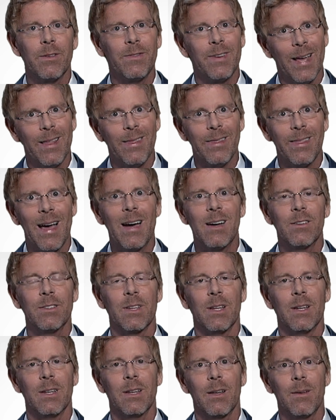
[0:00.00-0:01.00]
of
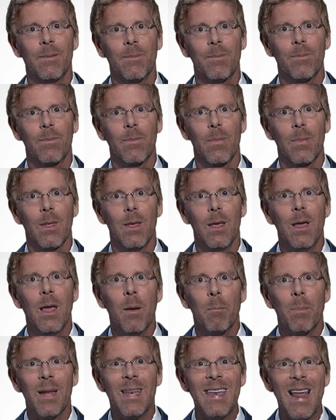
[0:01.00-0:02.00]
10,000.
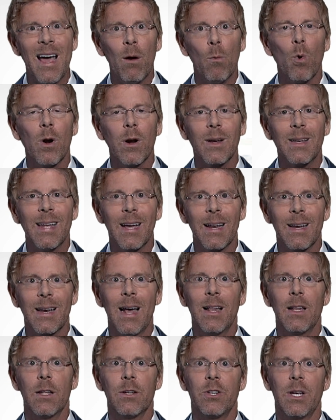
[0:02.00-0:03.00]
But network
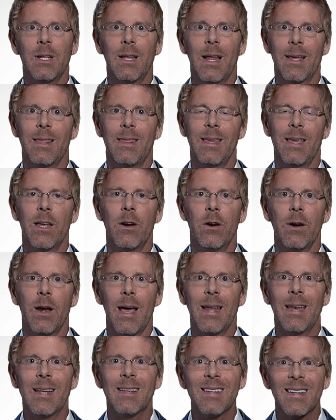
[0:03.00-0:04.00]
technology like the
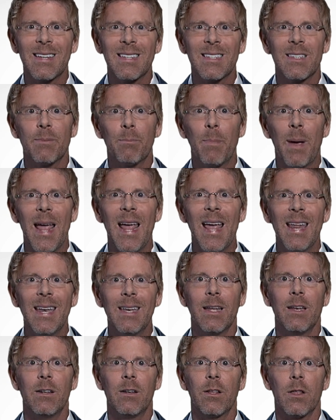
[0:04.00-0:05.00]
internet has
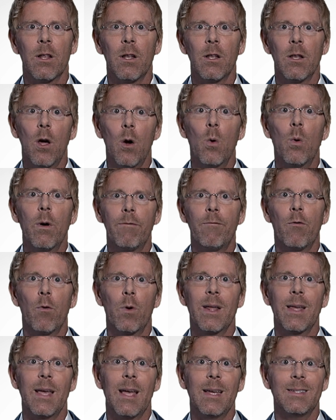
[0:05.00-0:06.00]
expanded to the lower
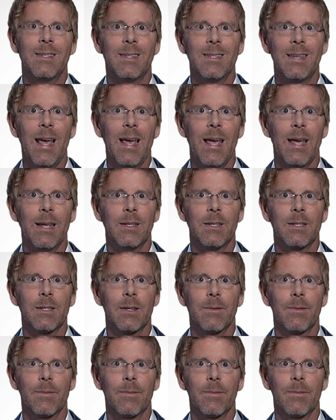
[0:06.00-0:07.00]
48 states.
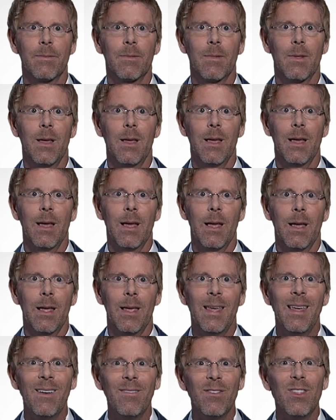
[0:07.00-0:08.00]

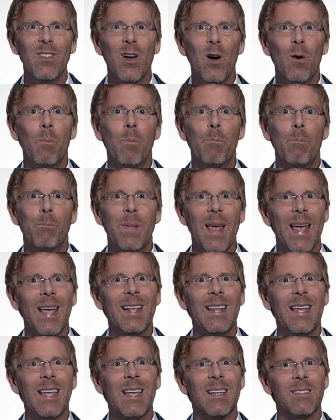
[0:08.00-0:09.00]
Even though
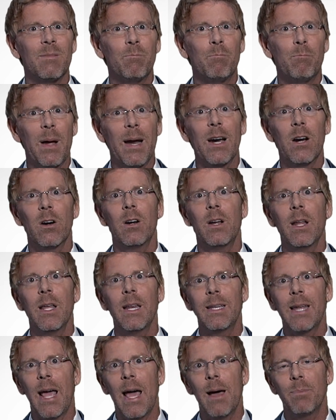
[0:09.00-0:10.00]
Daly has barely
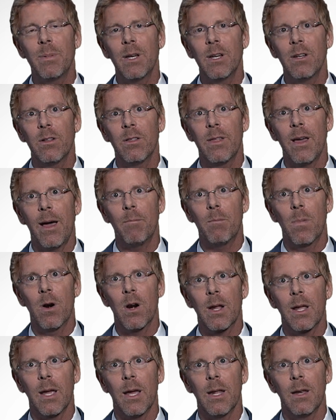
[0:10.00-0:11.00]
tapped into that
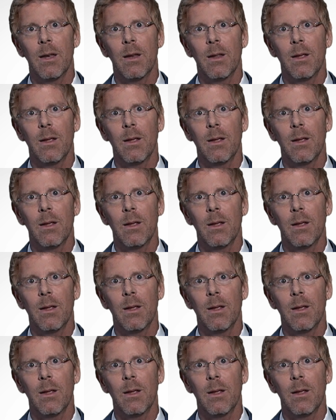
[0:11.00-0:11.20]
market,